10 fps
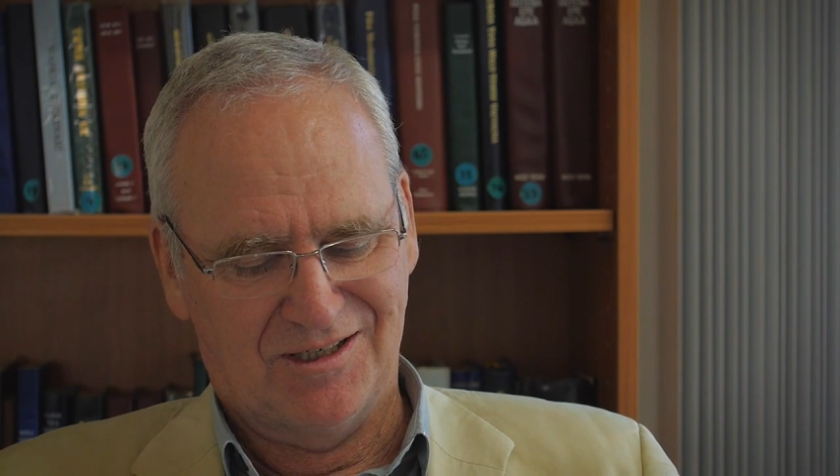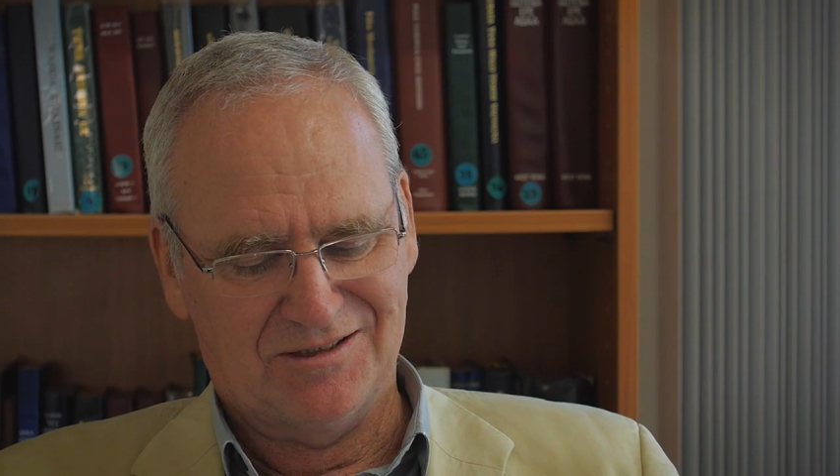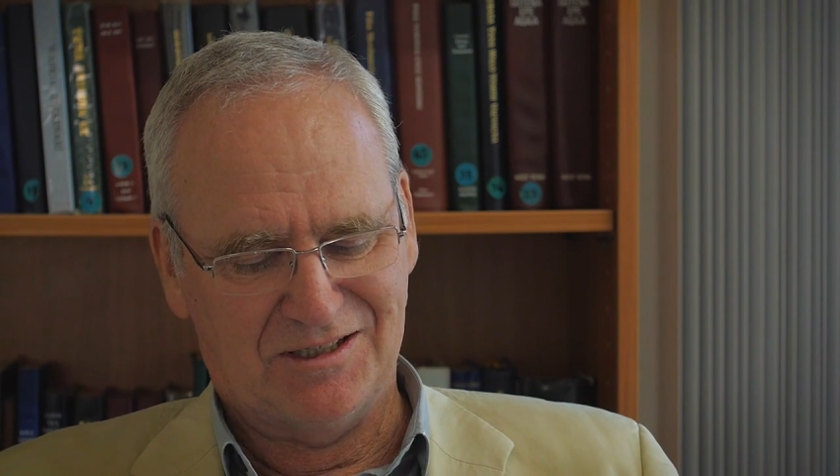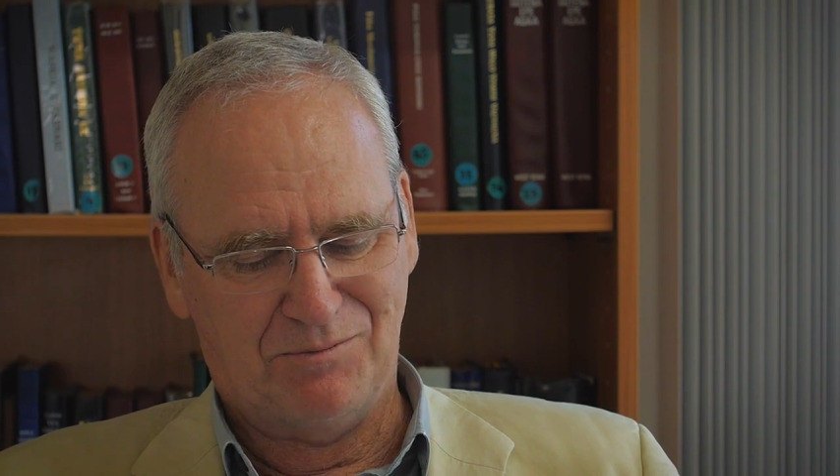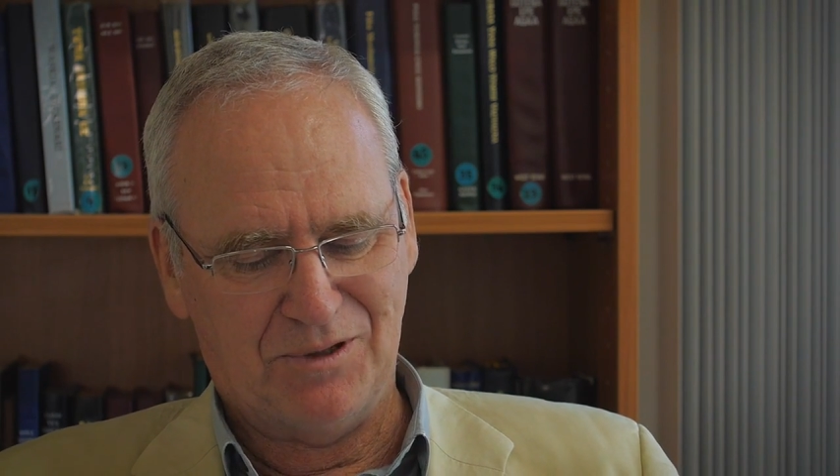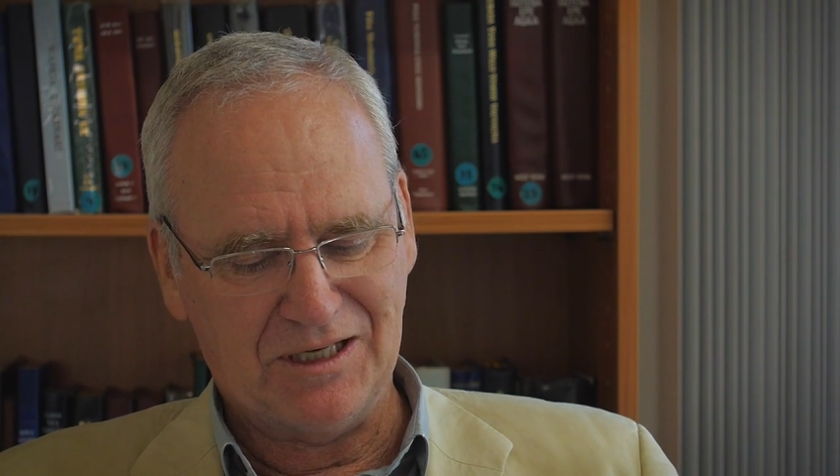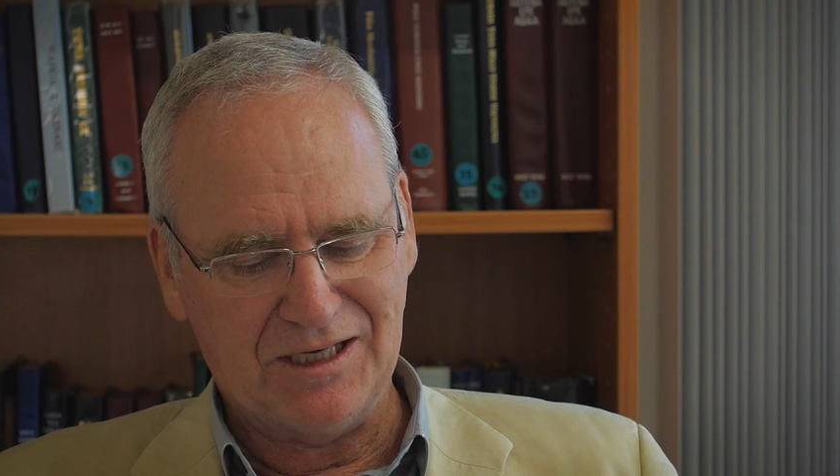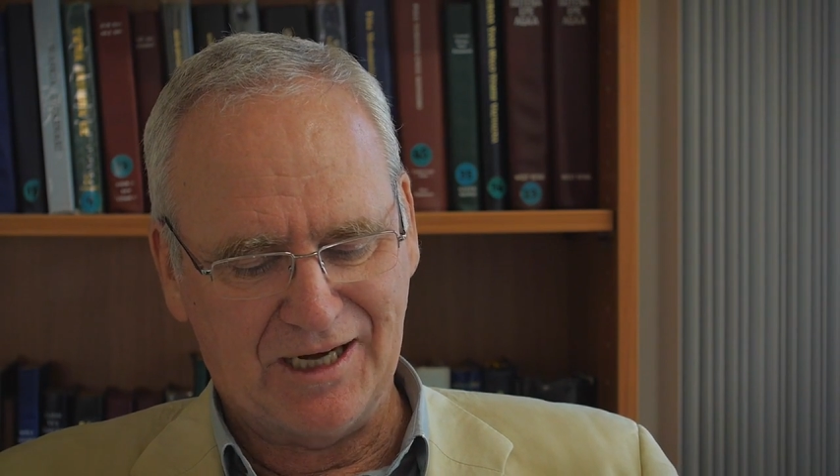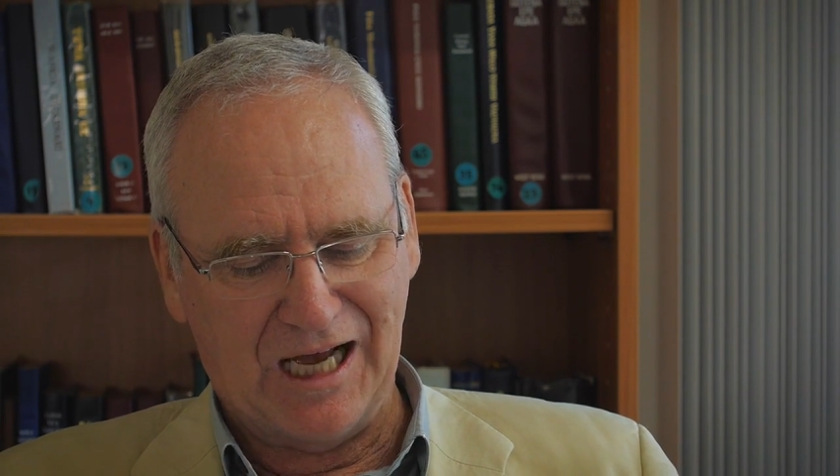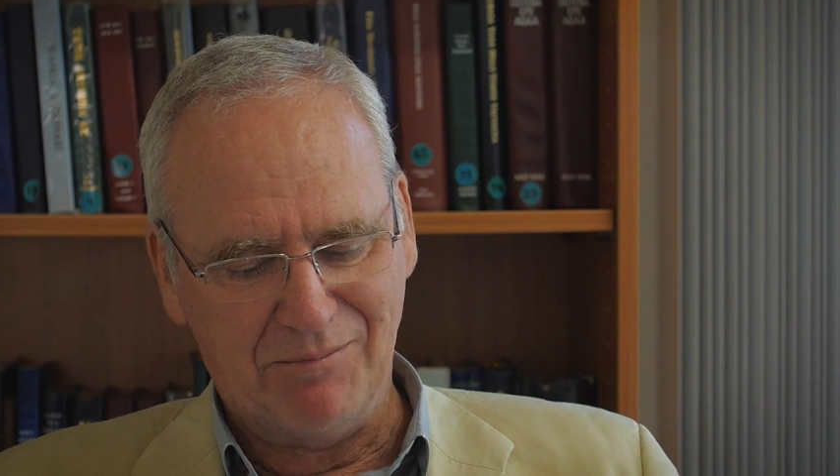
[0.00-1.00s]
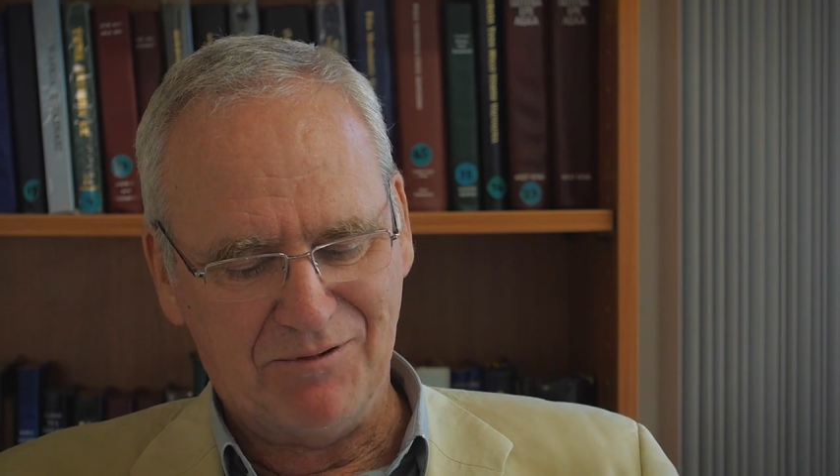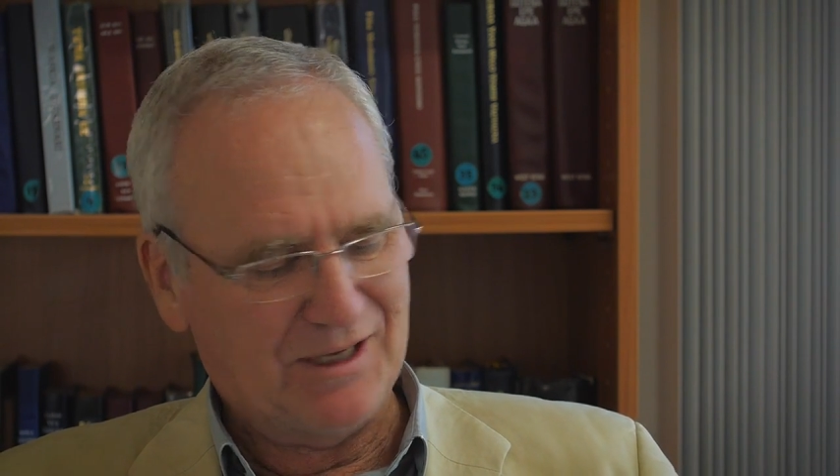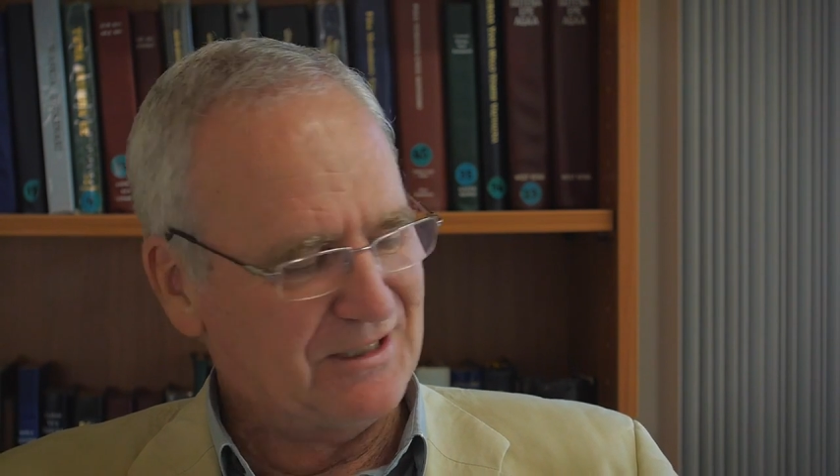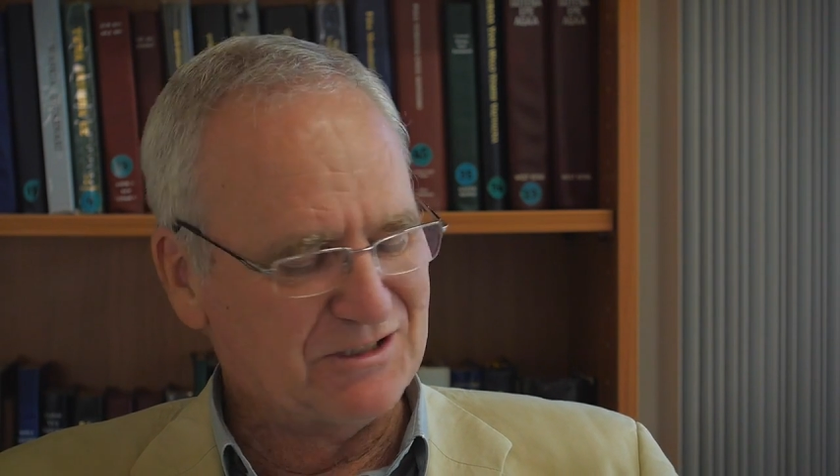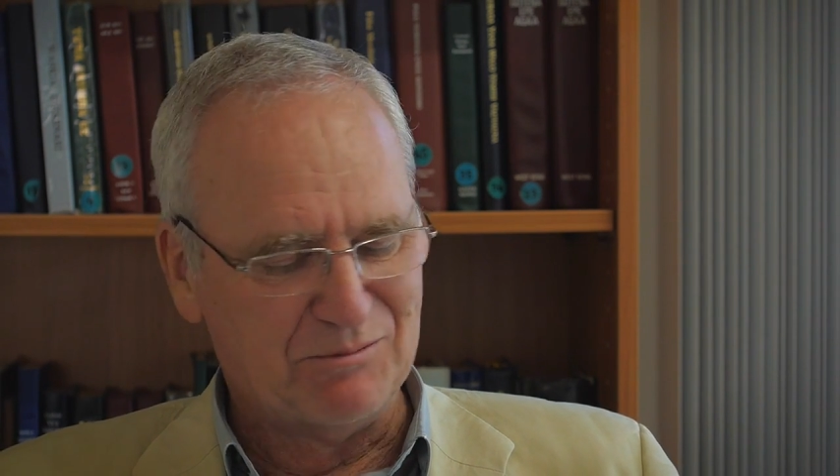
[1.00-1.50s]
He said, picking it
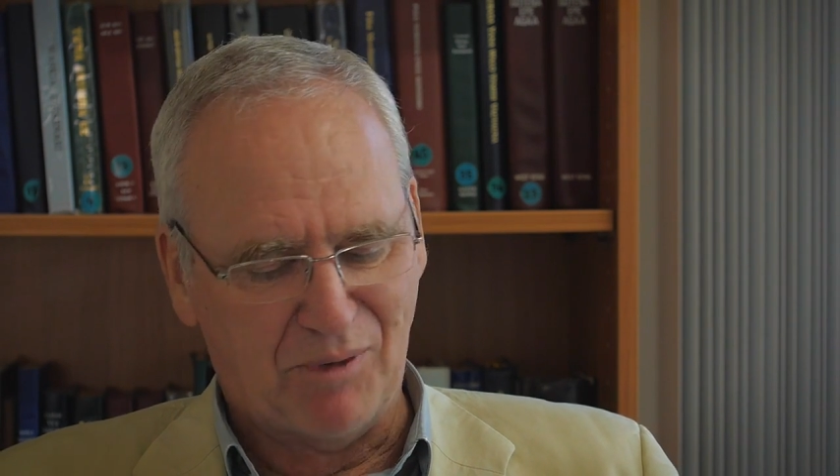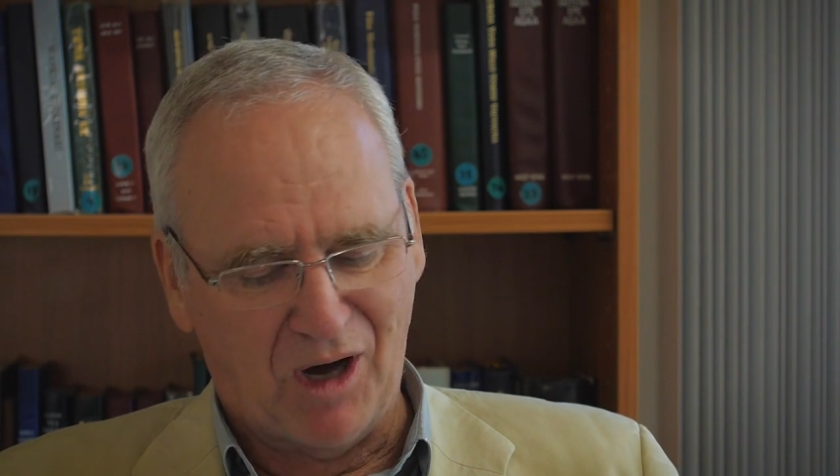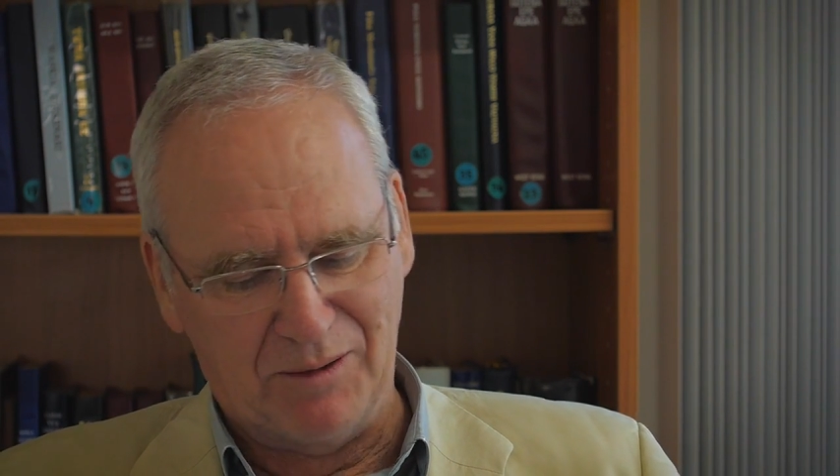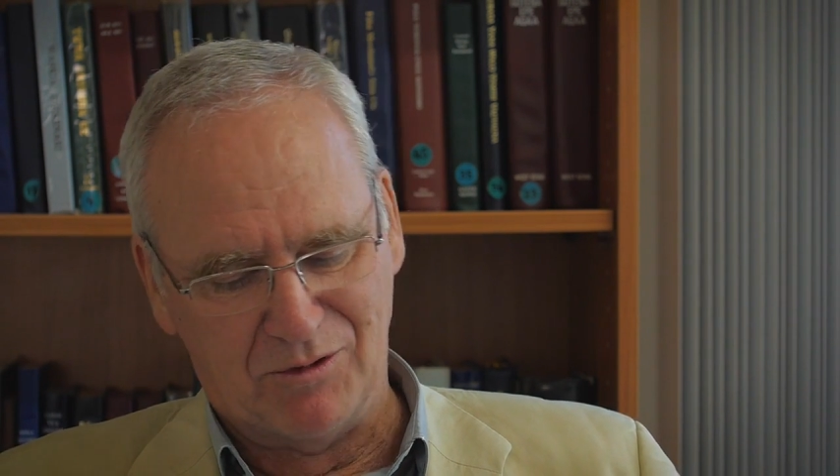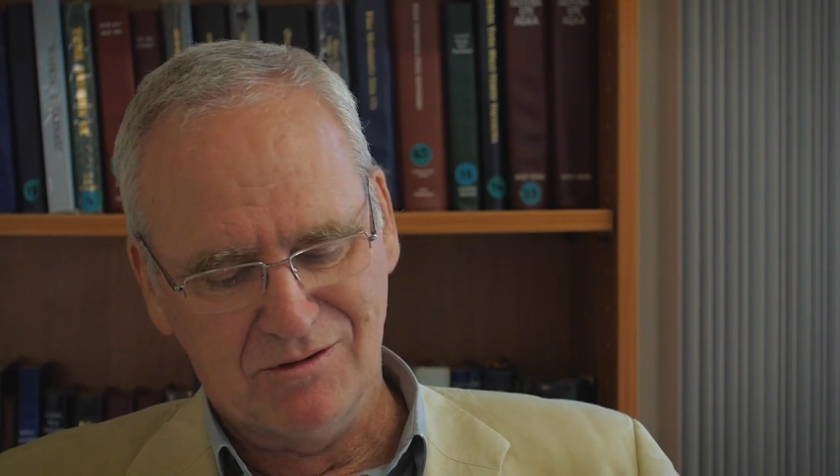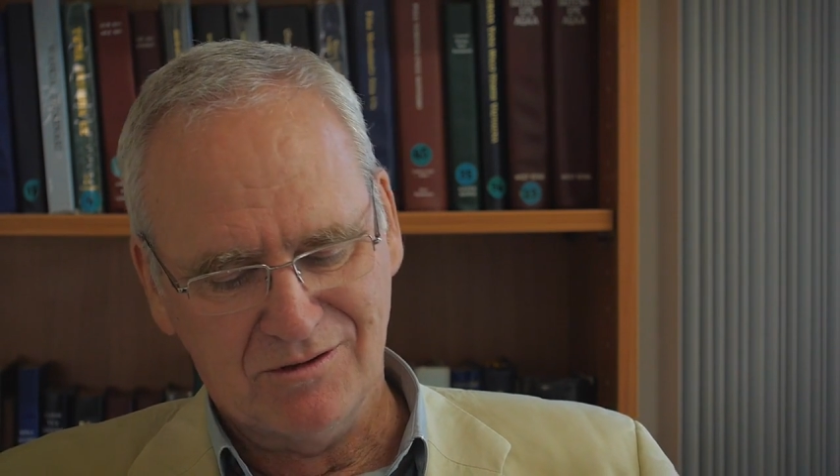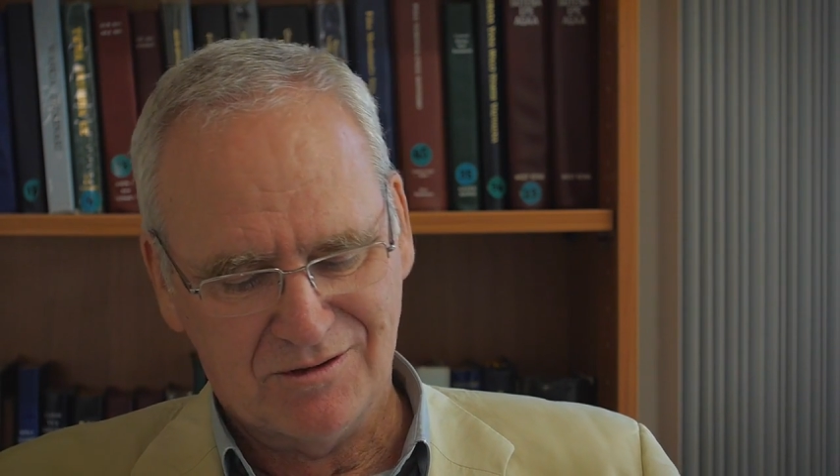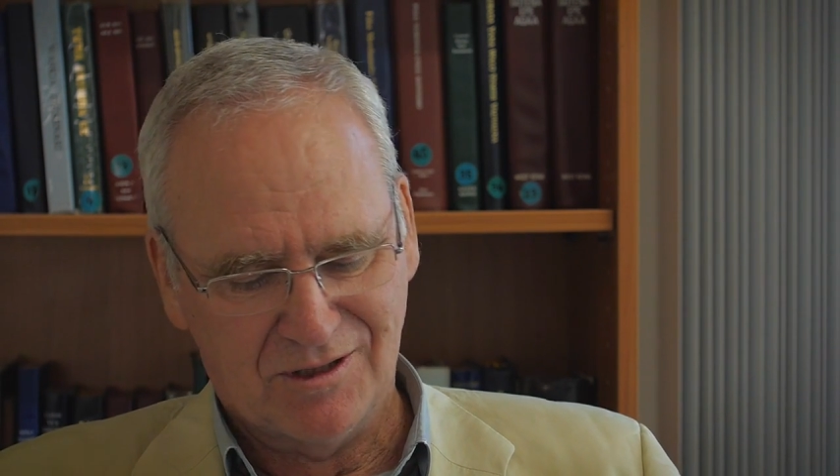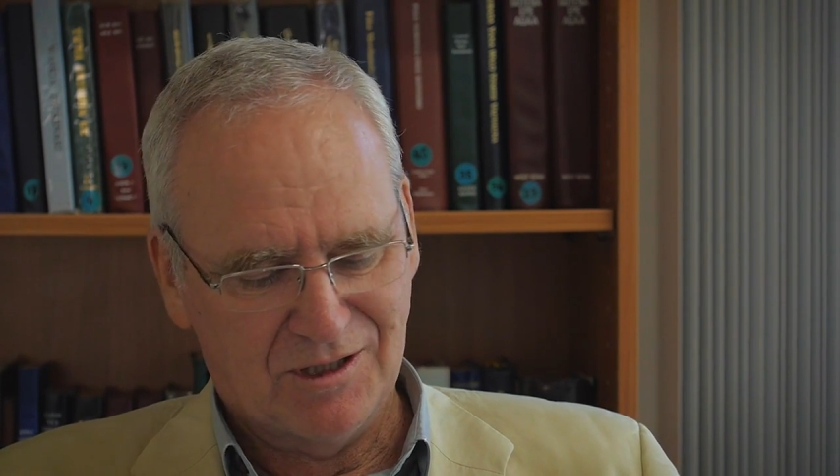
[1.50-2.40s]
up, that is the Bible,